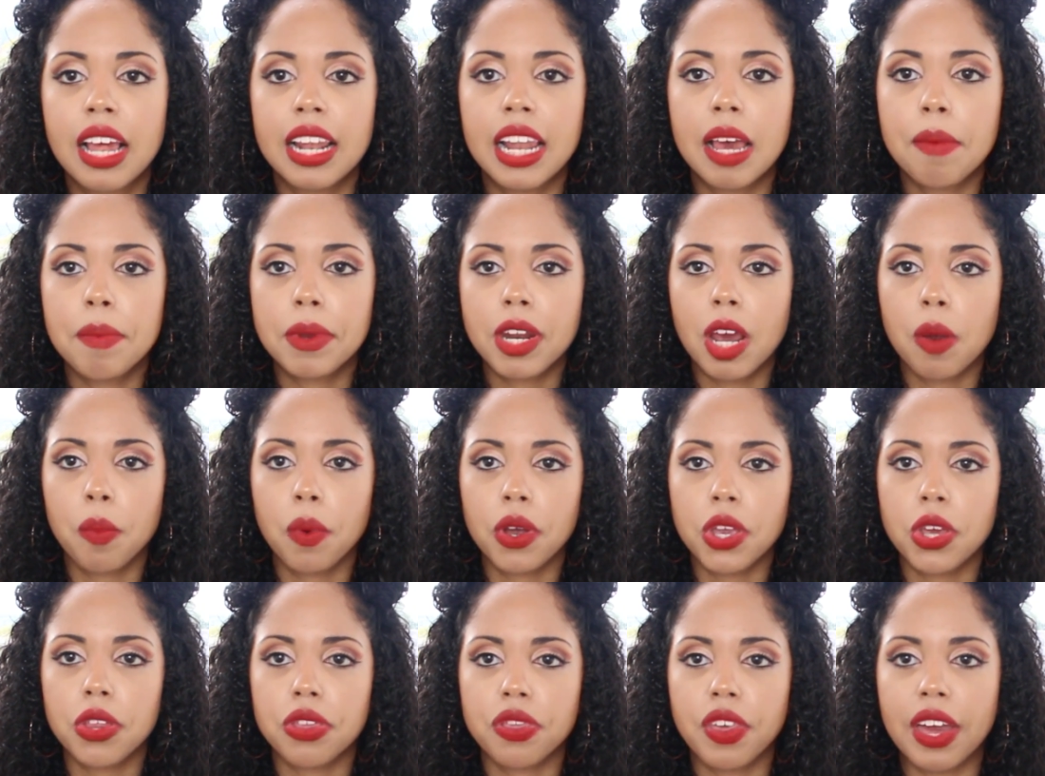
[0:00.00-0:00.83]
Let me know
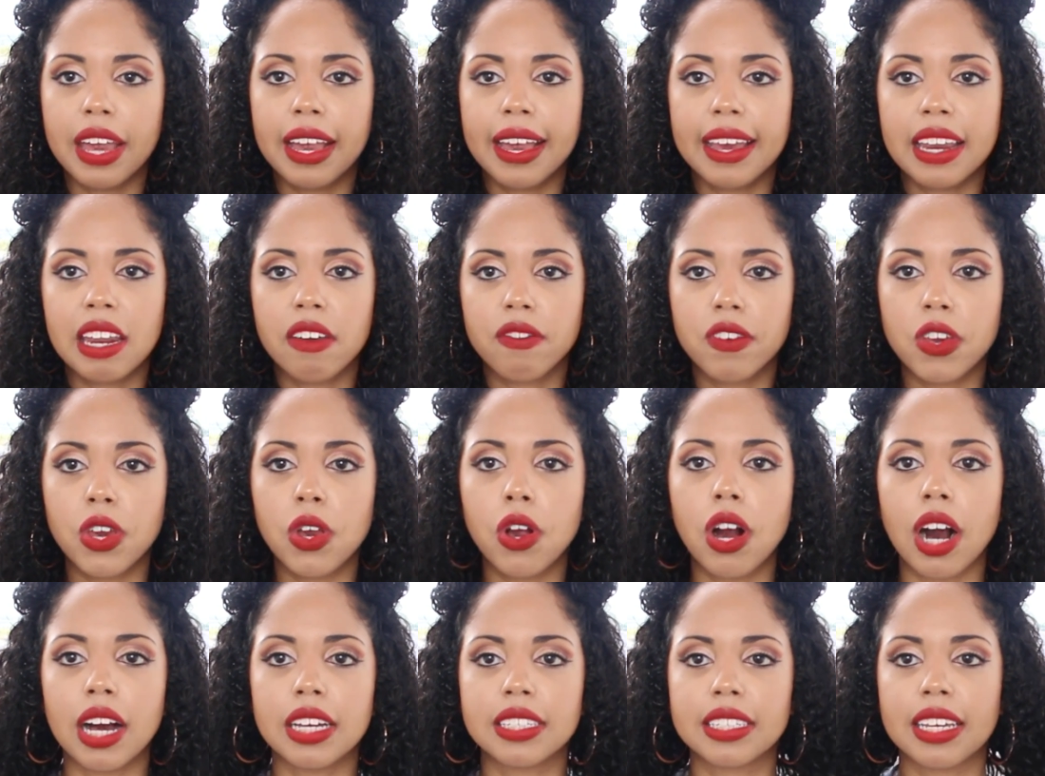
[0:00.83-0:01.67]
what you think, and if
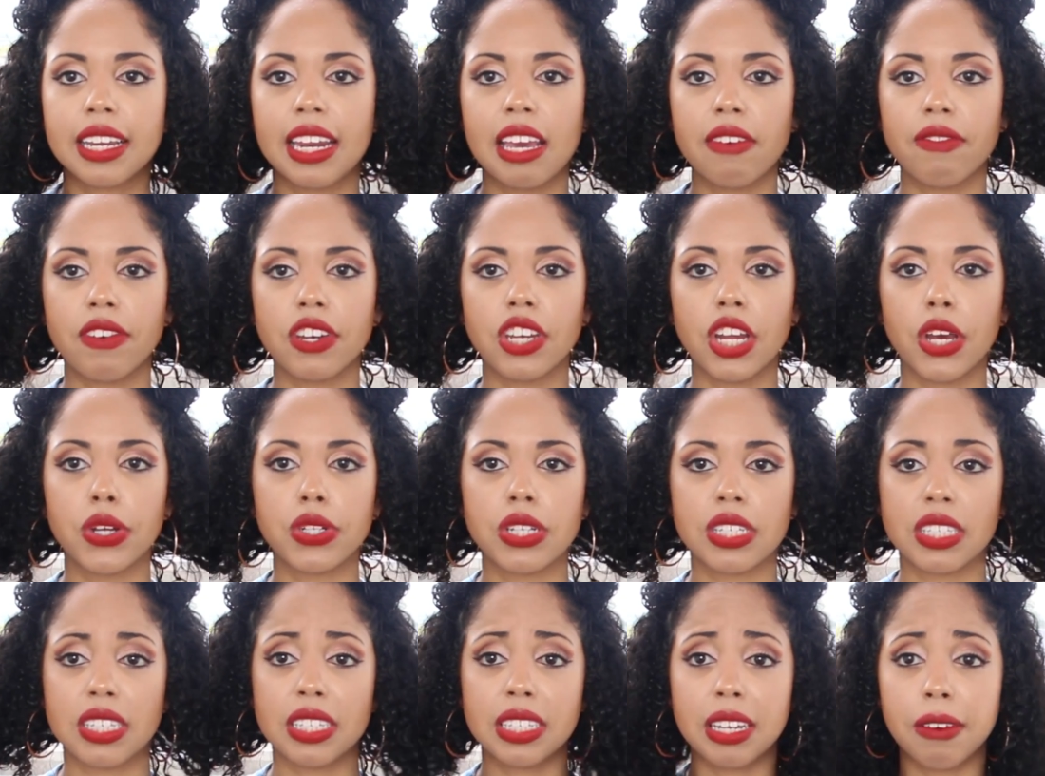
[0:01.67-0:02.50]
you guys can even
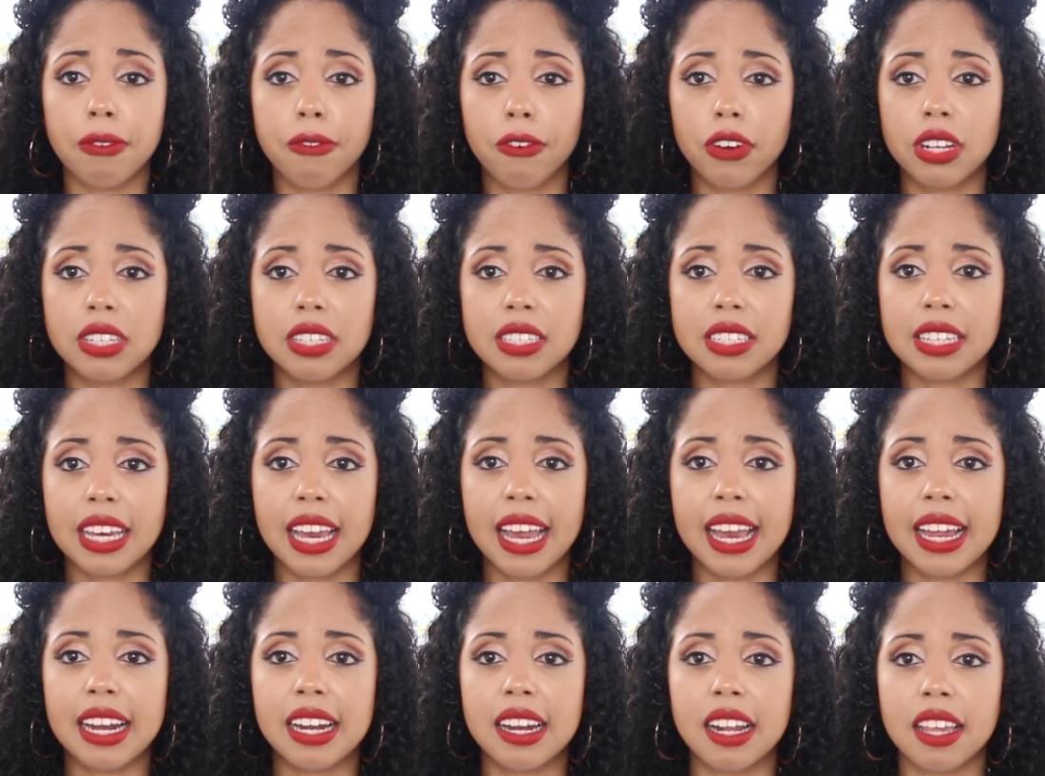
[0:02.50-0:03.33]
notice a difference
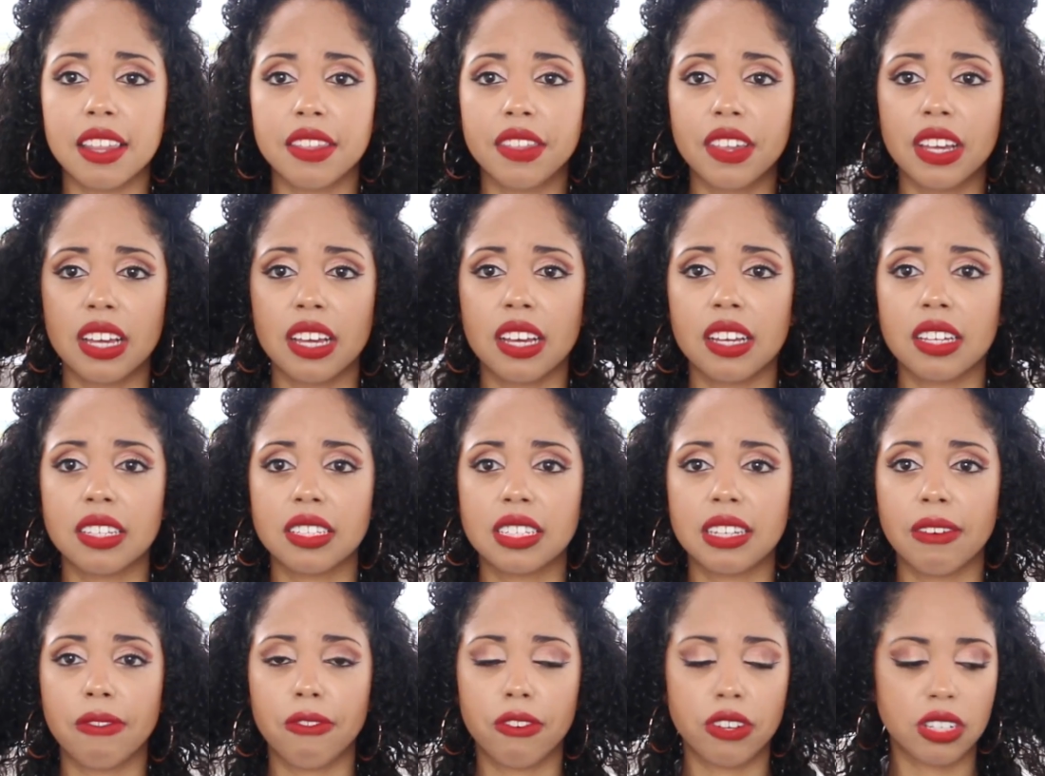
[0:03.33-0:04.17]
in the
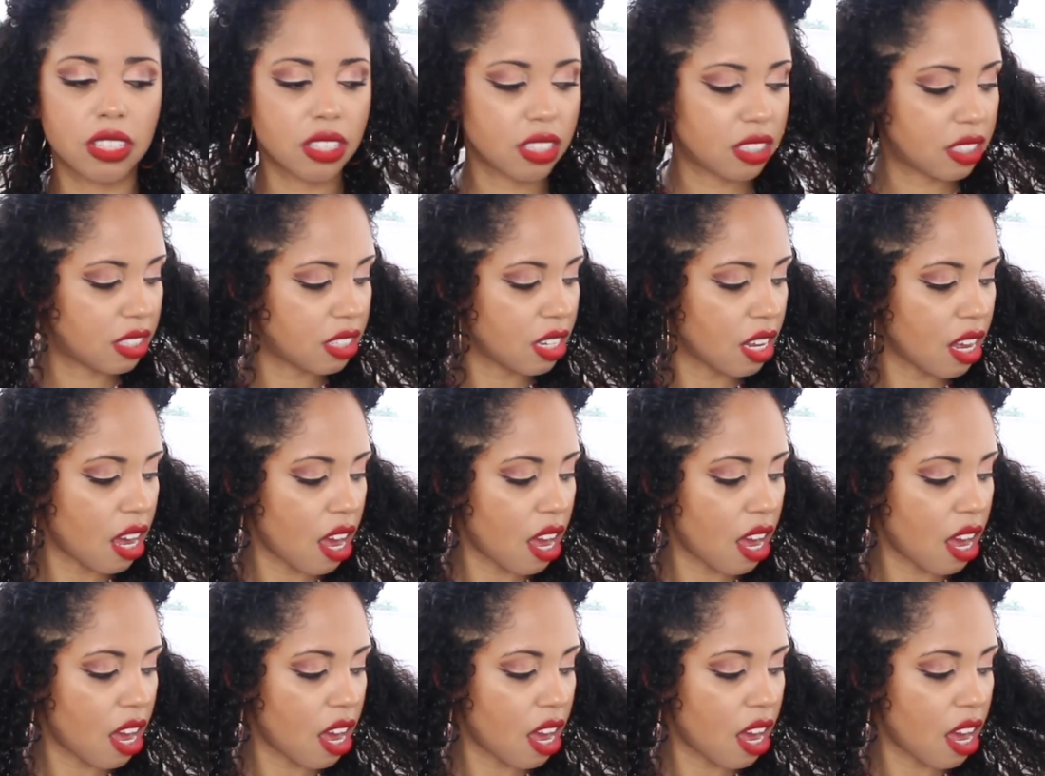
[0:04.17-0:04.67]
different